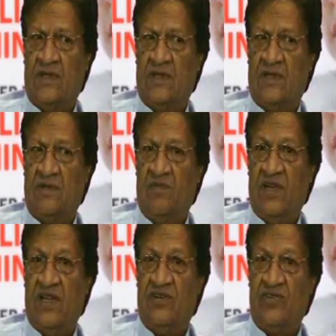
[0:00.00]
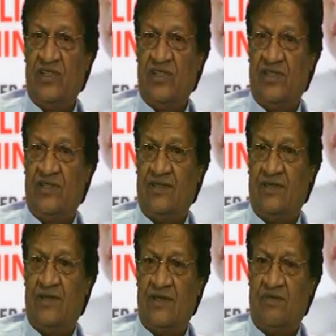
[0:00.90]
And the pediatrician
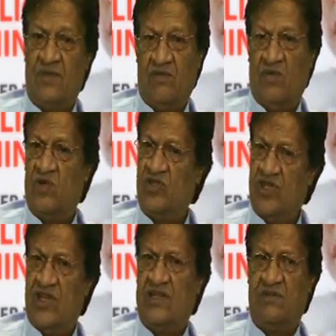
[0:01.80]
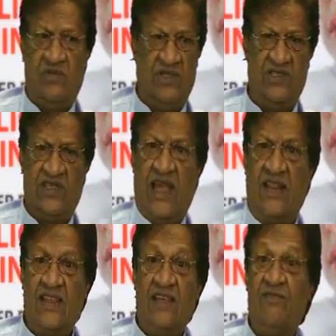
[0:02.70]
looked at my boy, checked him. He's
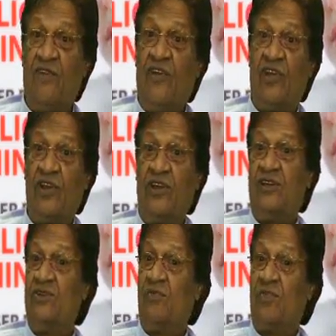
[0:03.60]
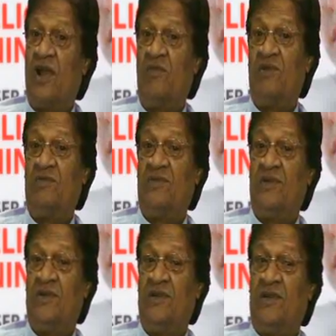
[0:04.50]
healthy, very good, no problem.
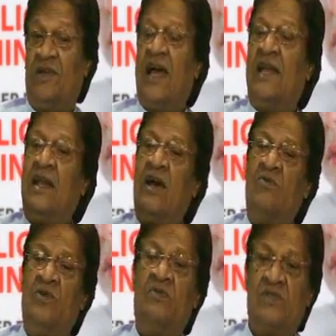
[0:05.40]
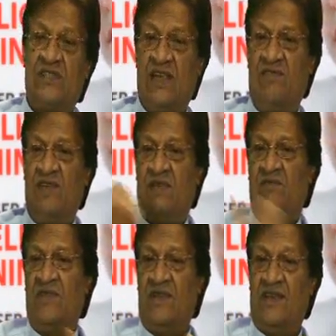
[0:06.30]
And now we must give
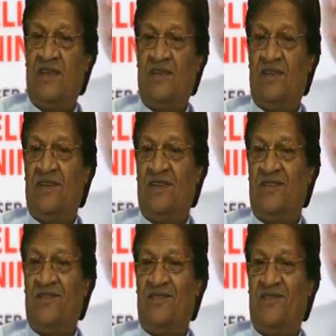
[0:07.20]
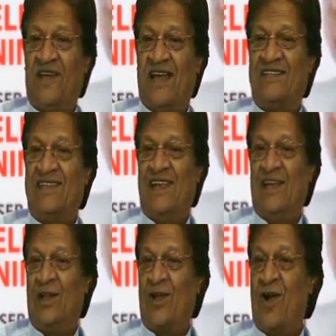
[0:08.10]
him the
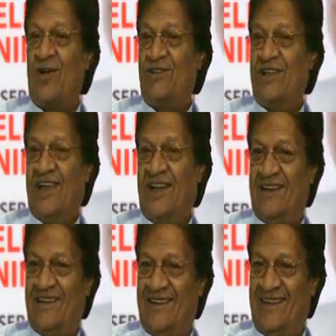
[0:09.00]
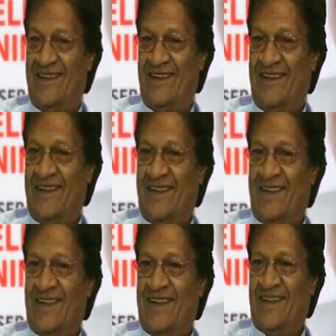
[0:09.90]
vaccine cocktail
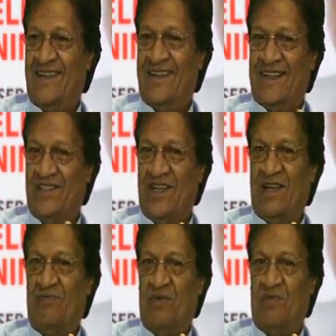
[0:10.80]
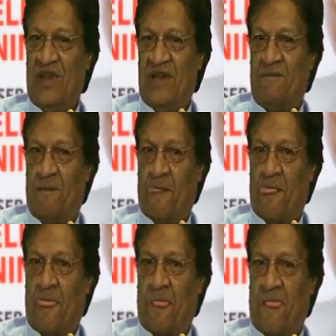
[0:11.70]
that she had prepared.
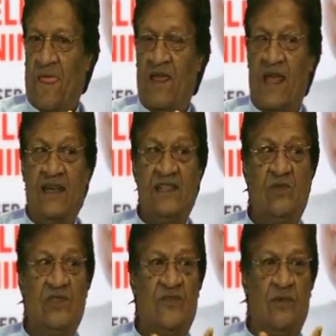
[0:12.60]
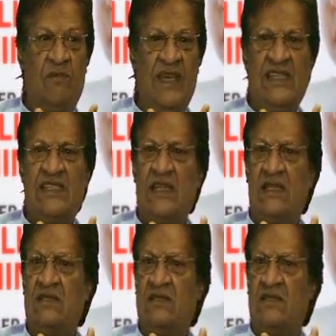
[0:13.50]
And this was for
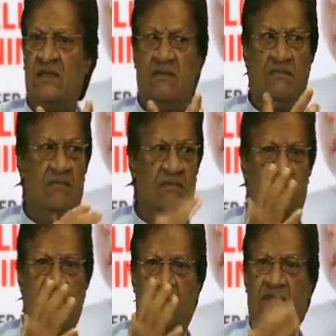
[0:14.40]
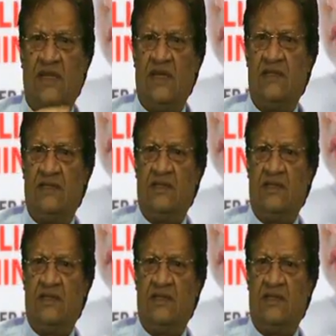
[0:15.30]
measles and something else.